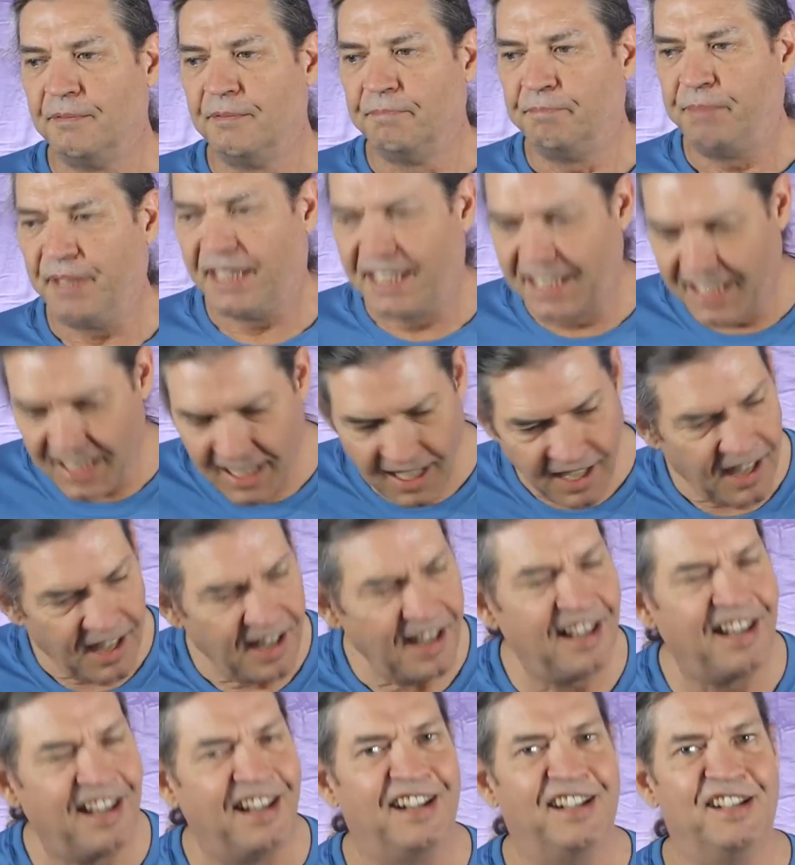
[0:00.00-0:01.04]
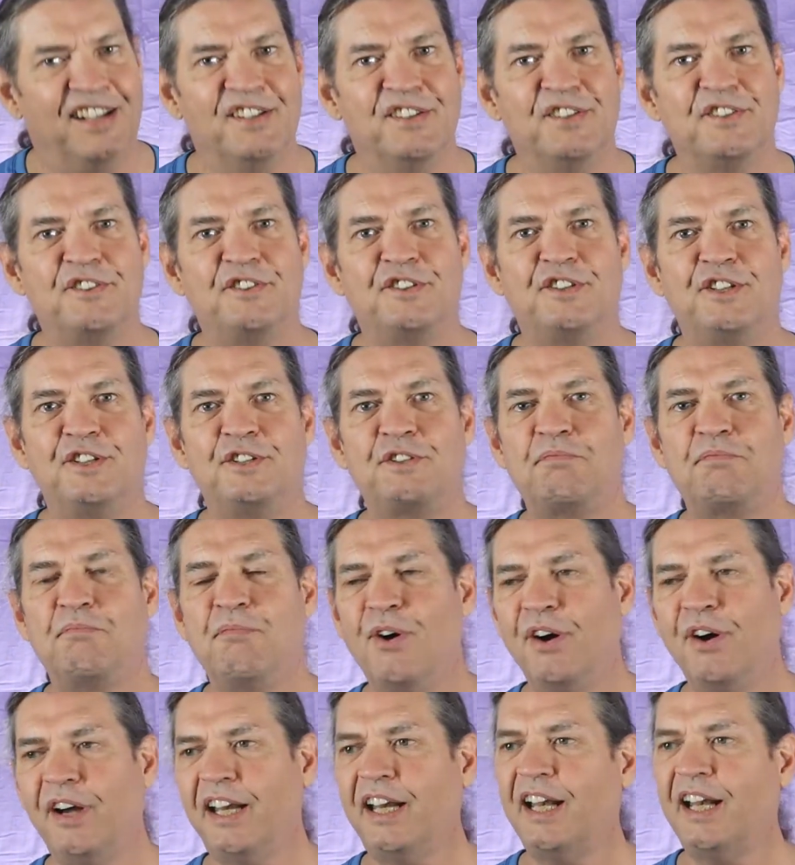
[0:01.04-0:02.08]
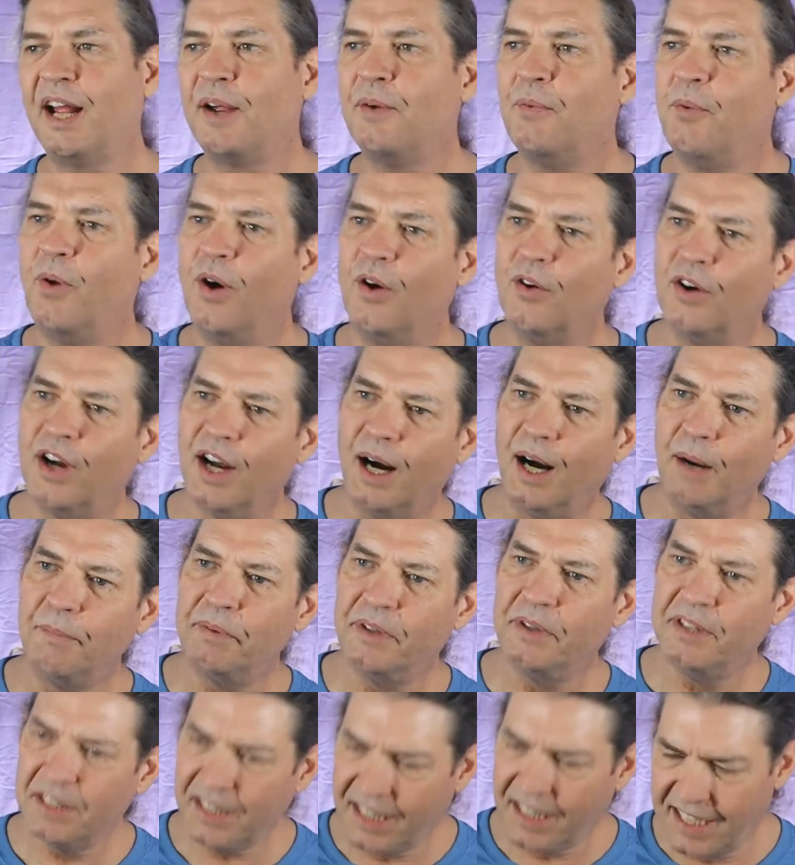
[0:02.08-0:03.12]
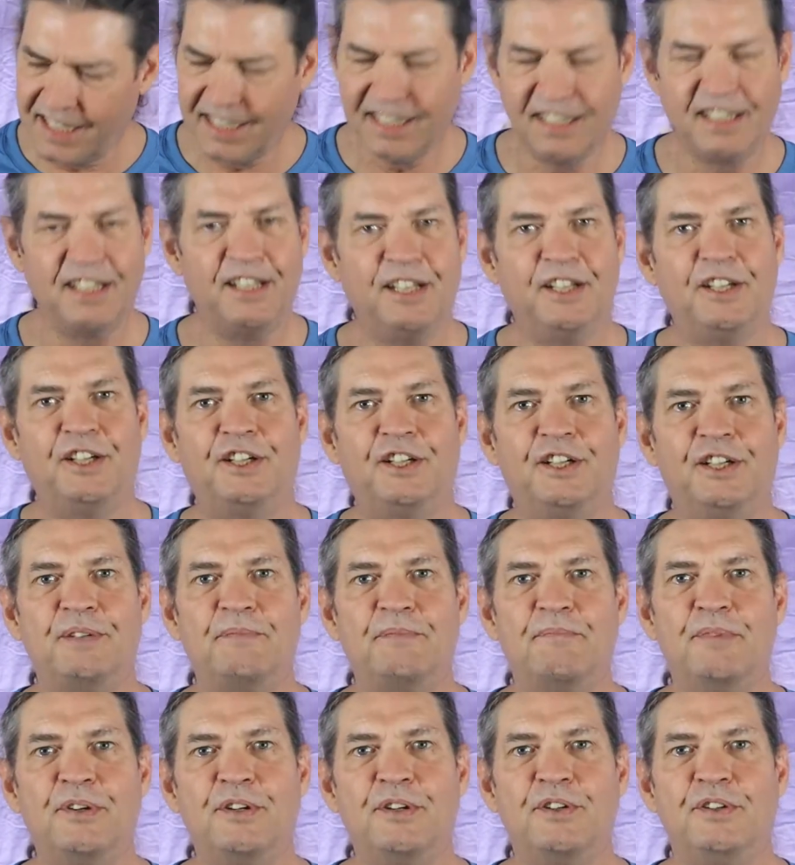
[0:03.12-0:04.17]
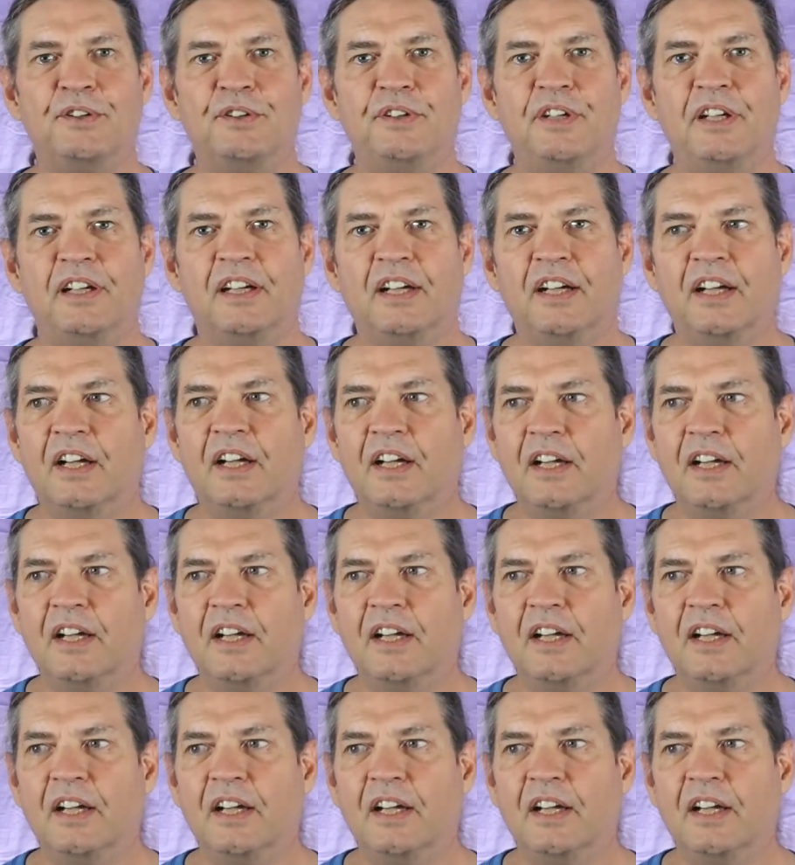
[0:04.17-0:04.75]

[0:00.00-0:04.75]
Because this morning I woke up and again in a good mood,